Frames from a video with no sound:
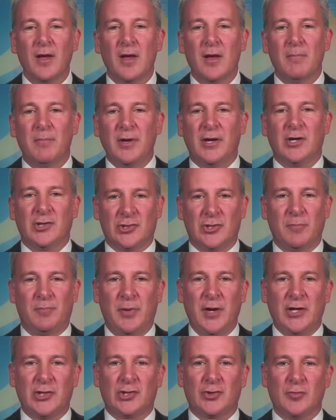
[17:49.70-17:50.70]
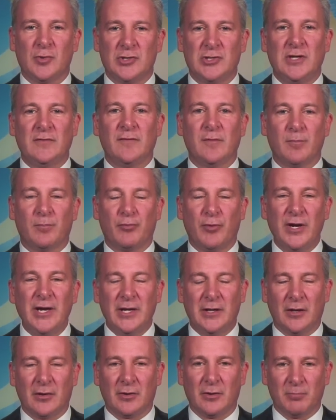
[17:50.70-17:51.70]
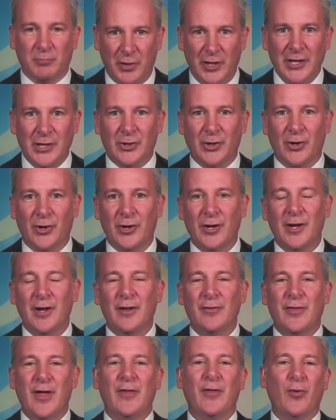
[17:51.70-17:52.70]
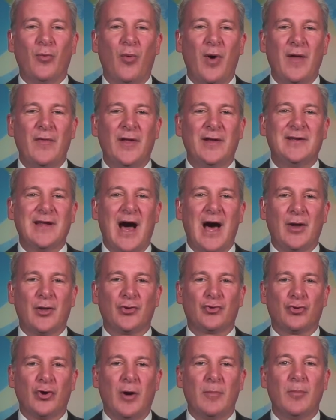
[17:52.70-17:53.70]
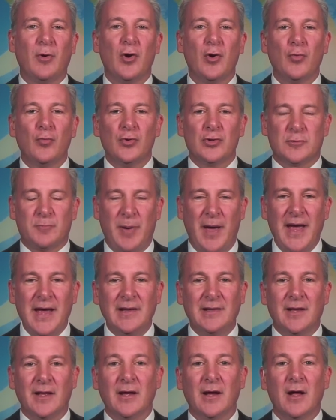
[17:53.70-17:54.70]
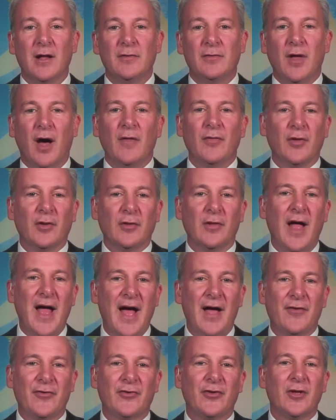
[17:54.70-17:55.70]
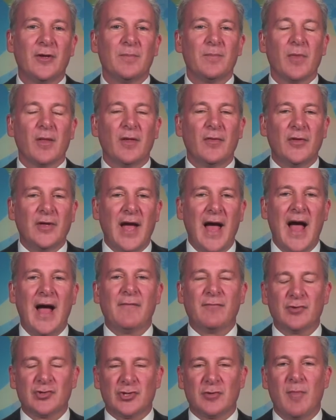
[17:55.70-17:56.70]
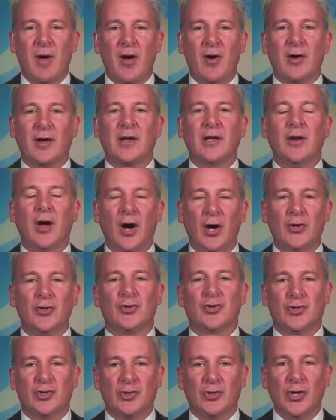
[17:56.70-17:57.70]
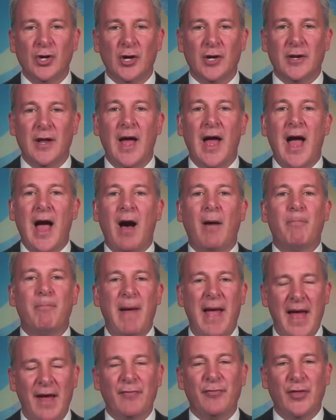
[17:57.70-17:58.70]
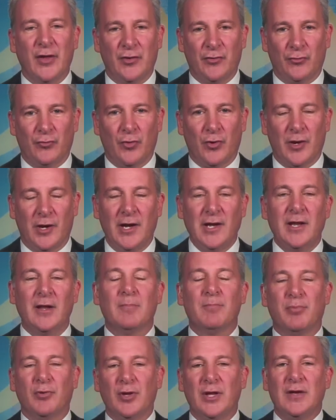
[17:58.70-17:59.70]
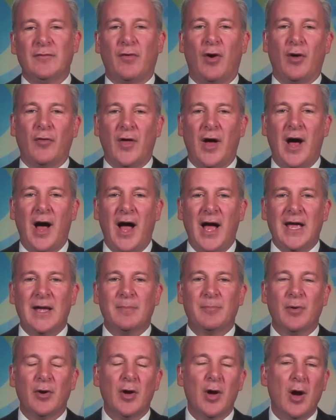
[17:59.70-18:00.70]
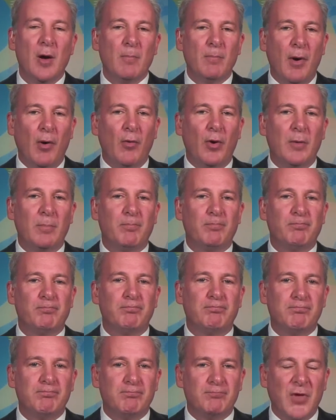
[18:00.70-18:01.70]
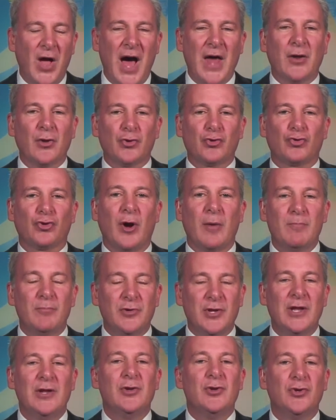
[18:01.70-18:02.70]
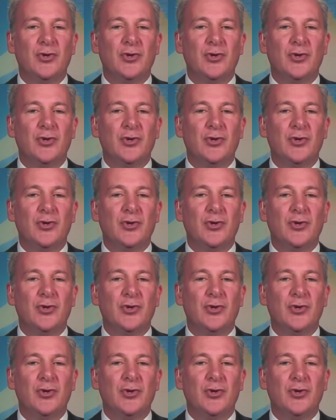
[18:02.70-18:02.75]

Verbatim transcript: because the picture was even bleaker, bleaker than the one that Donald Trump was painting. Nonetheless, the average American understood how bad things were. He didn't believe all the hype. But what Donald Trump didn't